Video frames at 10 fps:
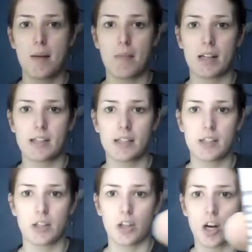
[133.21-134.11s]
my
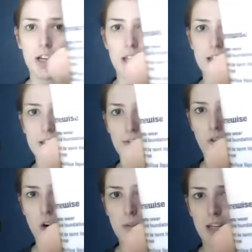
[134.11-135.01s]
sister-in-law gets it
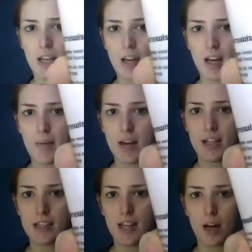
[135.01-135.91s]
for me at a
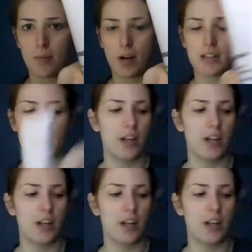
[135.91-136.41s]
discount price.